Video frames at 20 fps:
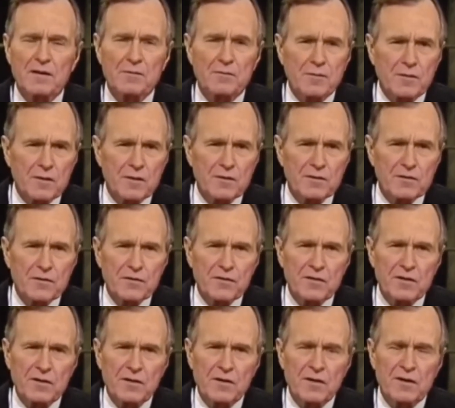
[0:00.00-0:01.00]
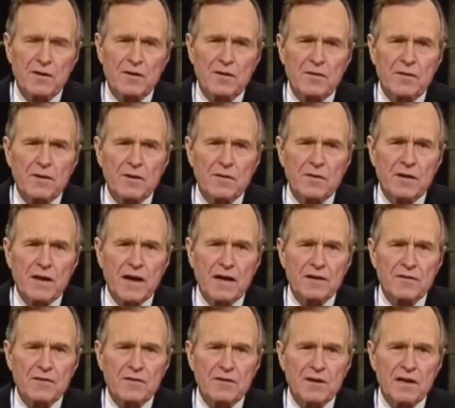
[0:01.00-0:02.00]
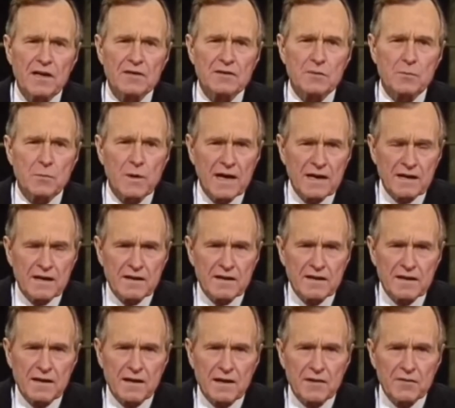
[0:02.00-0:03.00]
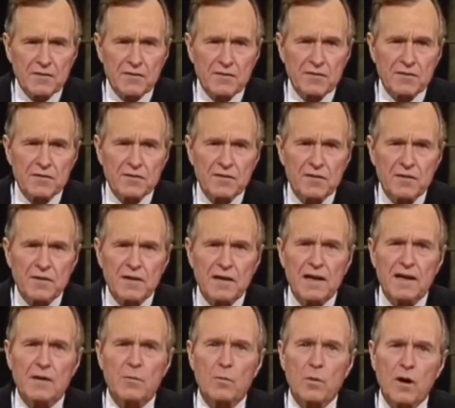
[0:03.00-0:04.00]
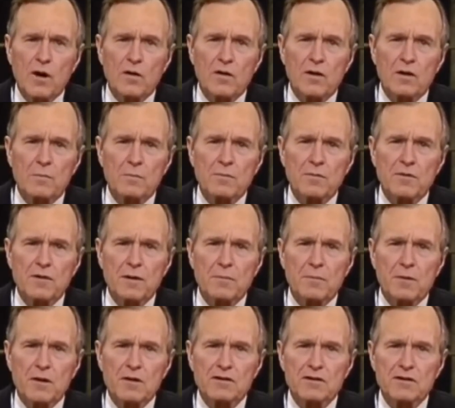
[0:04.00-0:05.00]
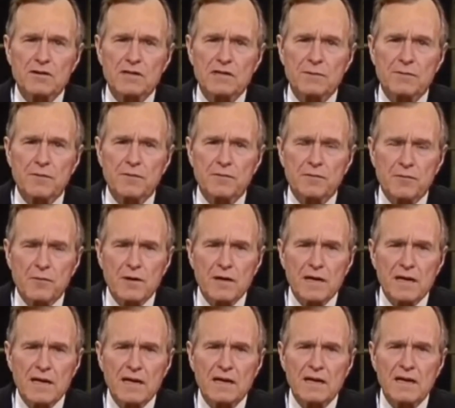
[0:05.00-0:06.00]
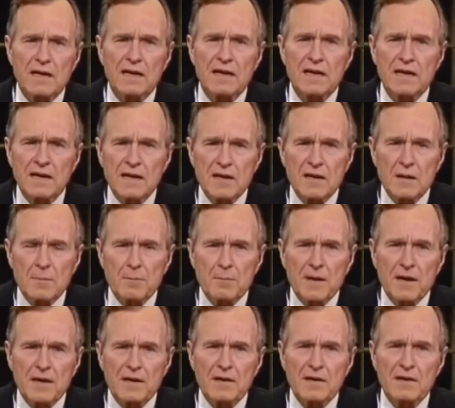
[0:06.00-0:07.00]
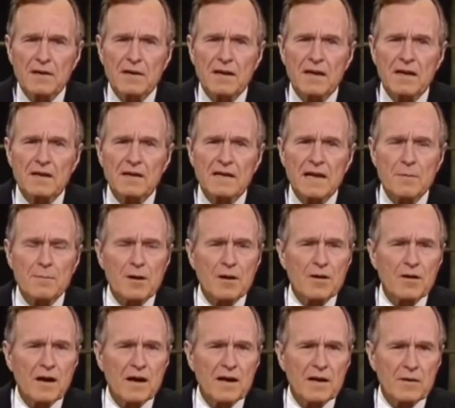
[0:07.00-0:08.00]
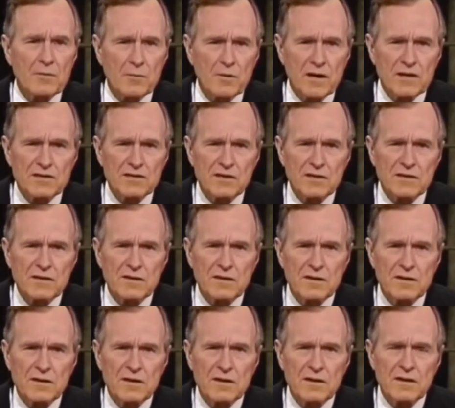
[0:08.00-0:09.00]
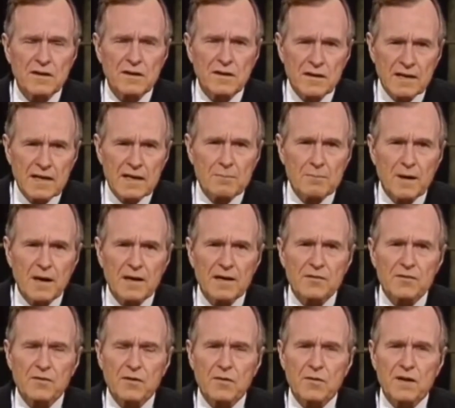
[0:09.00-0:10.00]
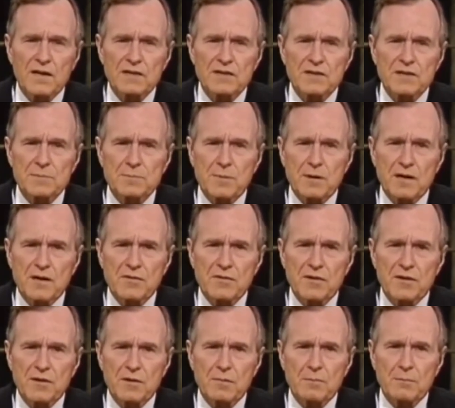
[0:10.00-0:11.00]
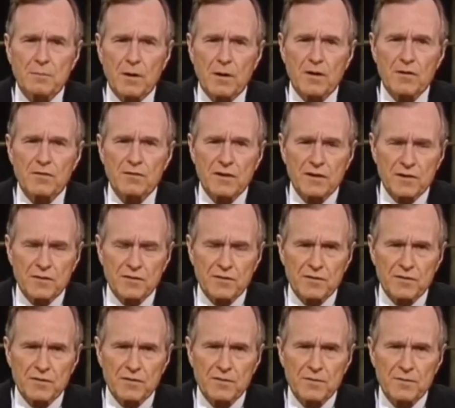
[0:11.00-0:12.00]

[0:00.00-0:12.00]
First, the United States recognizes and welcomes the emergence of a free, independent, and democratic Russia led by its courageous president, Boris Yeltsin.